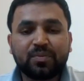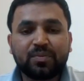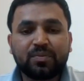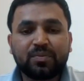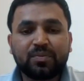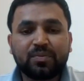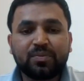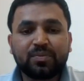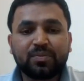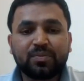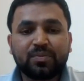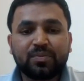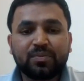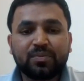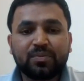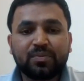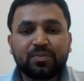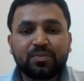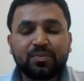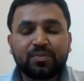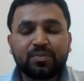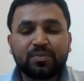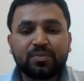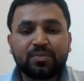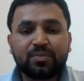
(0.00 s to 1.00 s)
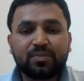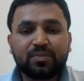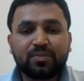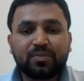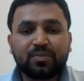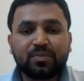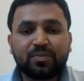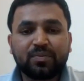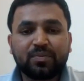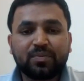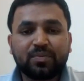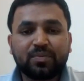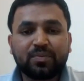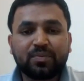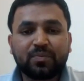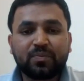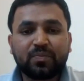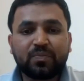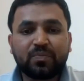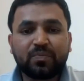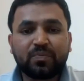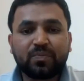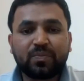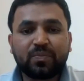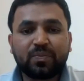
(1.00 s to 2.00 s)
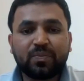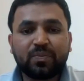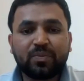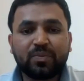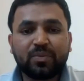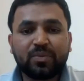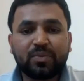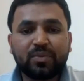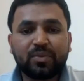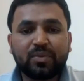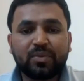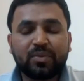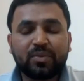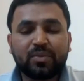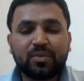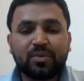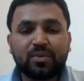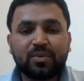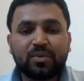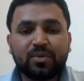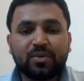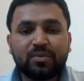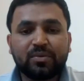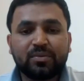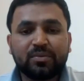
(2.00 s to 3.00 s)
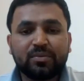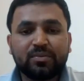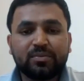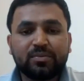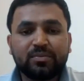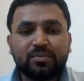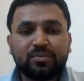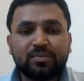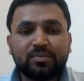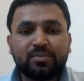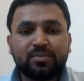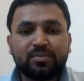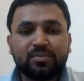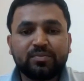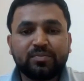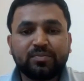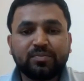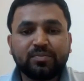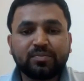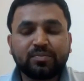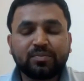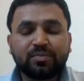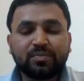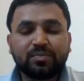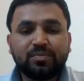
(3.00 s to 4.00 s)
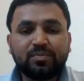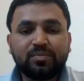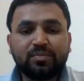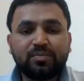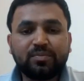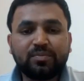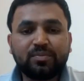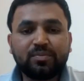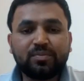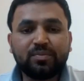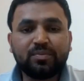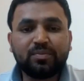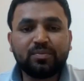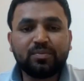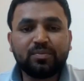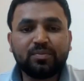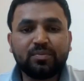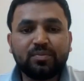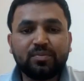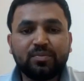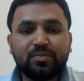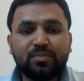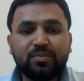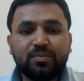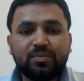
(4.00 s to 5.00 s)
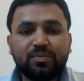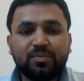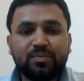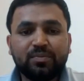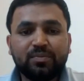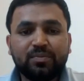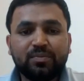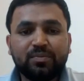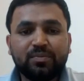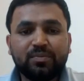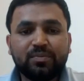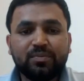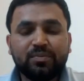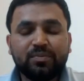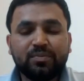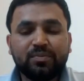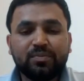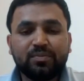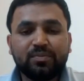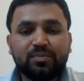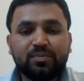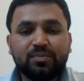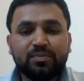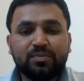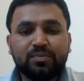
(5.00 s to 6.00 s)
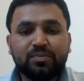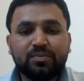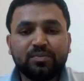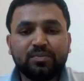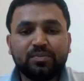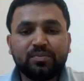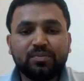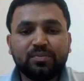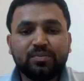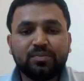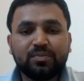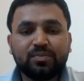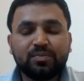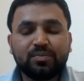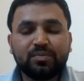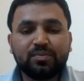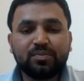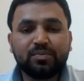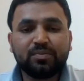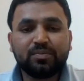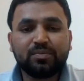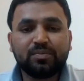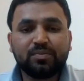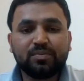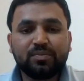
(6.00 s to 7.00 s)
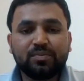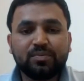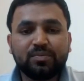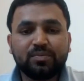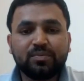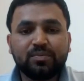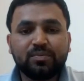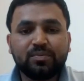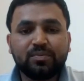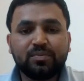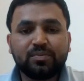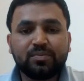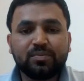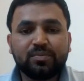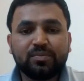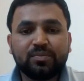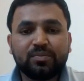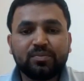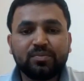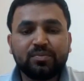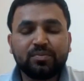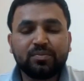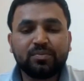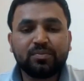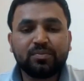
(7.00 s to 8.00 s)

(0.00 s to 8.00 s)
No words are spoken by the person on screen.